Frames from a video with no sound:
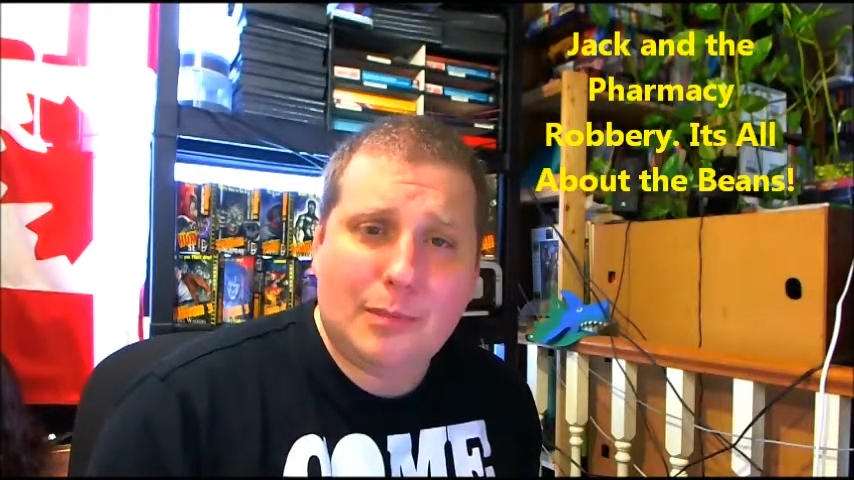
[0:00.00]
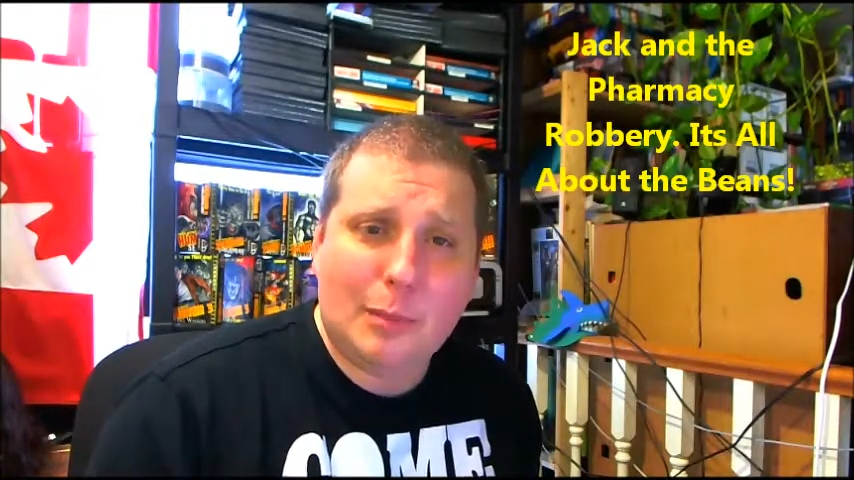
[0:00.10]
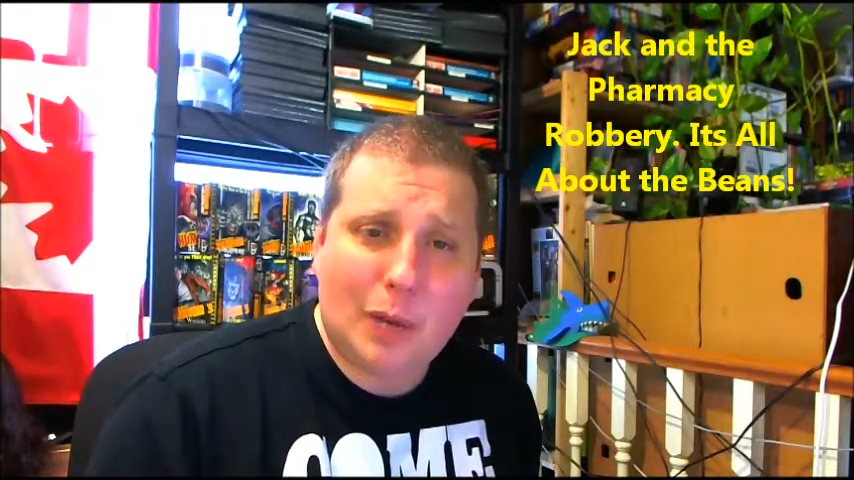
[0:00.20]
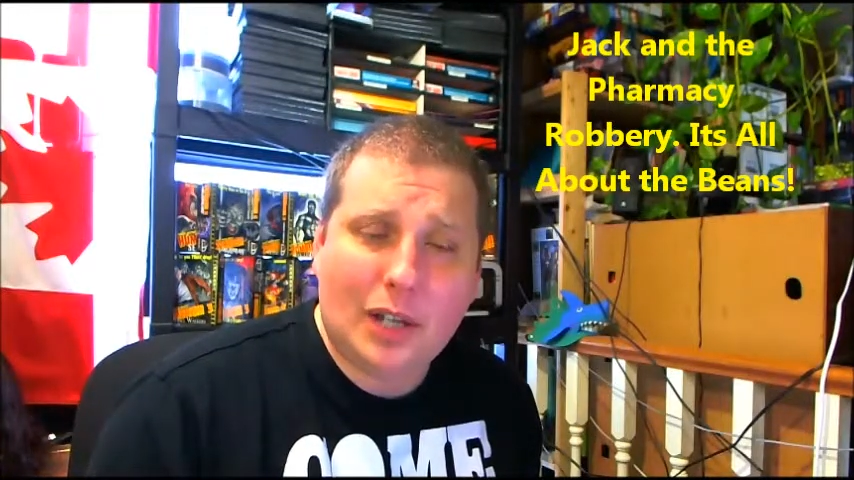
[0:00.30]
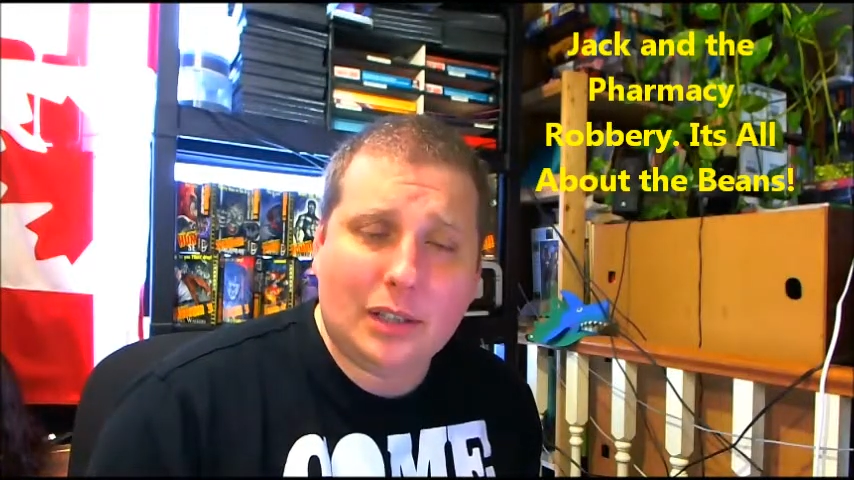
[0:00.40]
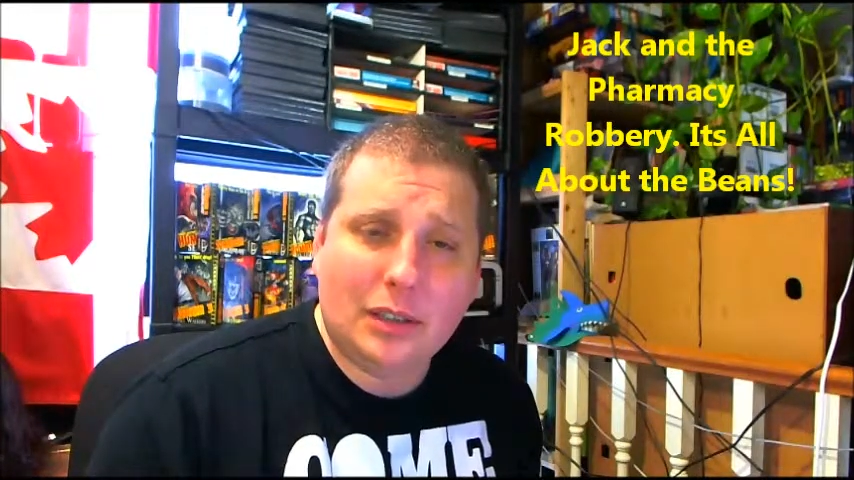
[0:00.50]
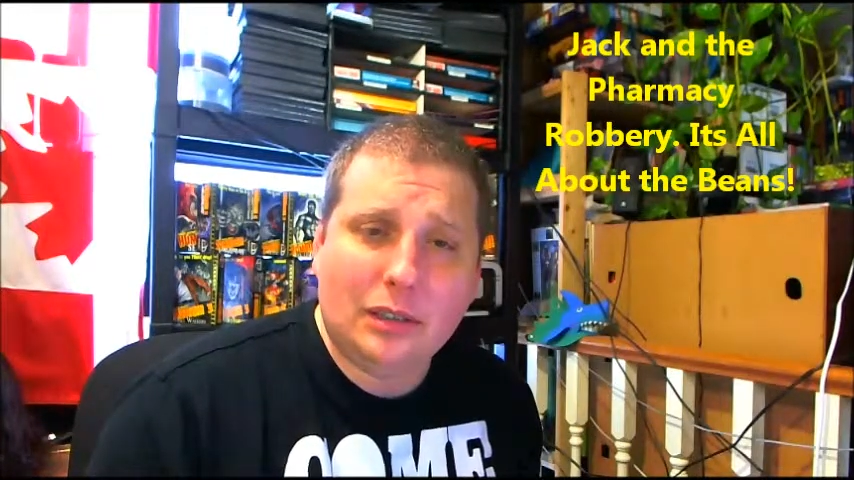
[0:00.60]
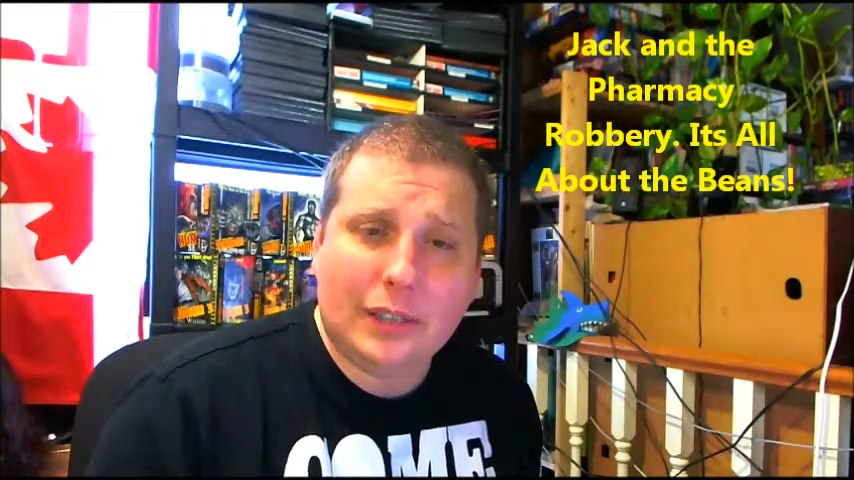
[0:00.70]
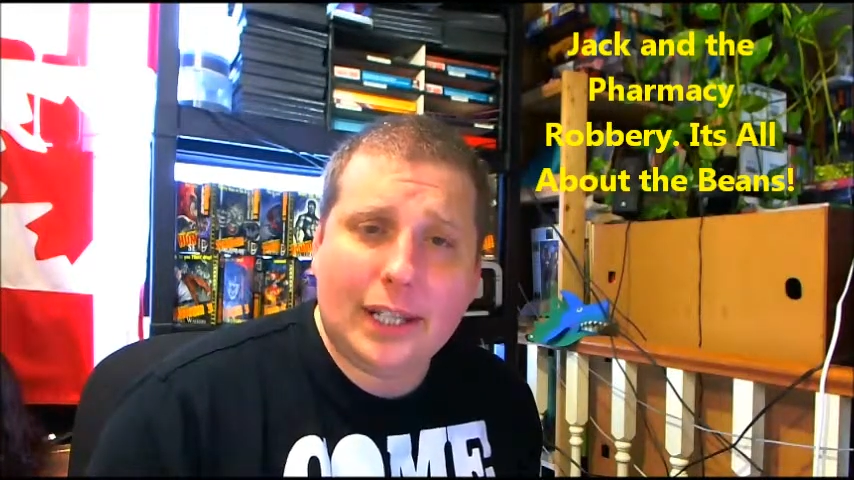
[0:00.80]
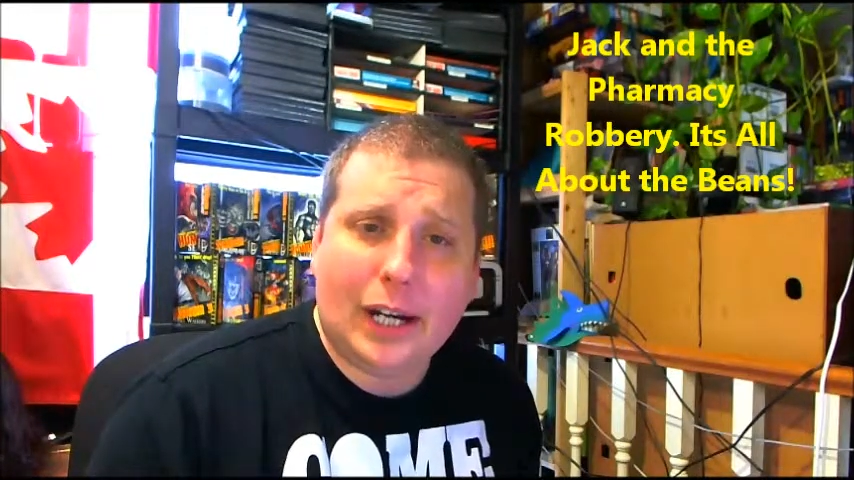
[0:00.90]
the bottle
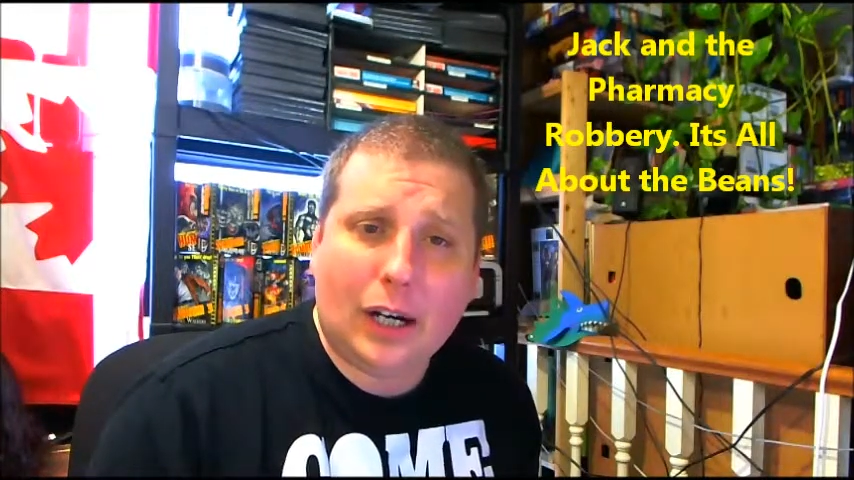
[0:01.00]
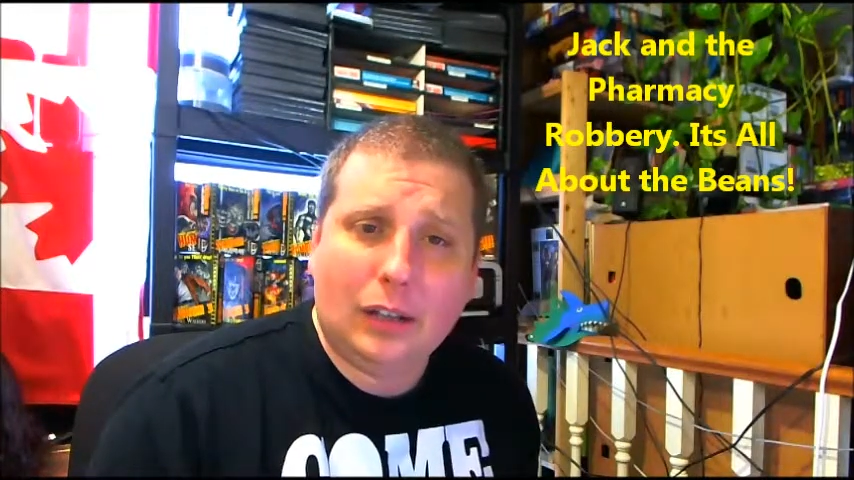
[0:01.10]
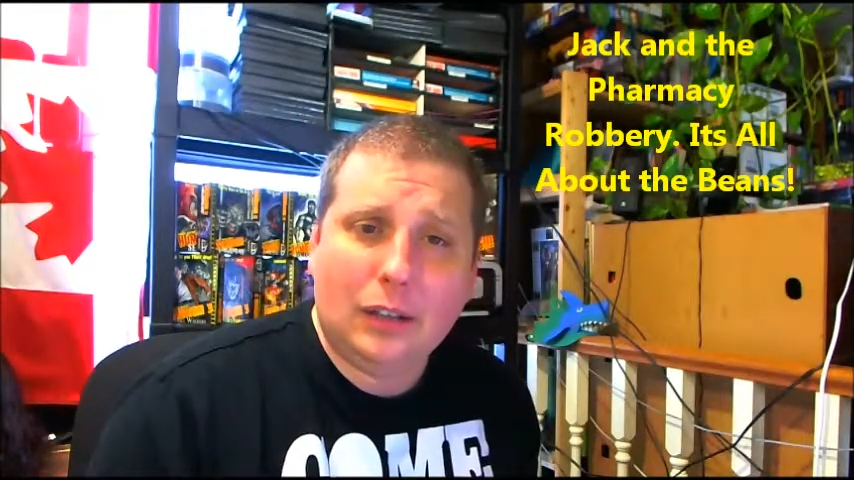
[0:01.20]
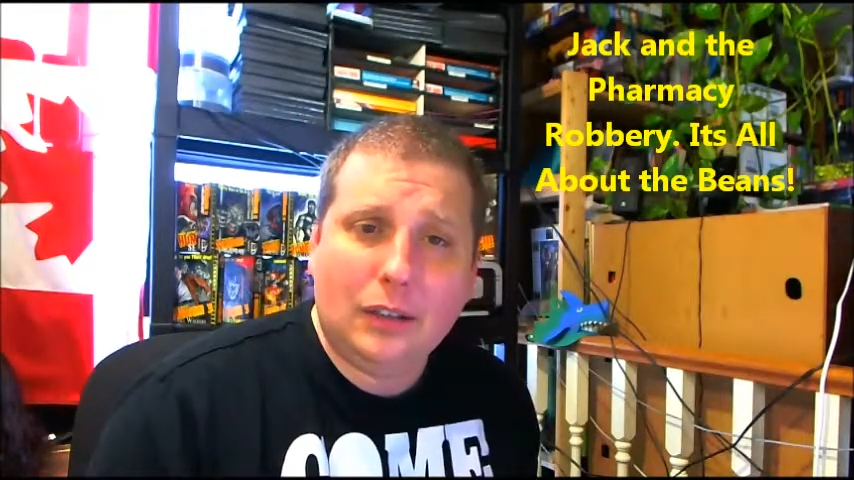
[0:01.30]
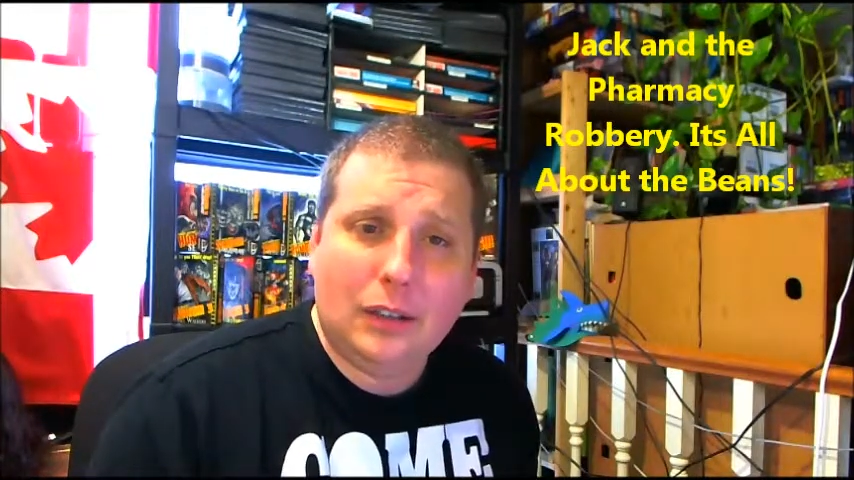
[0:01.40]
there,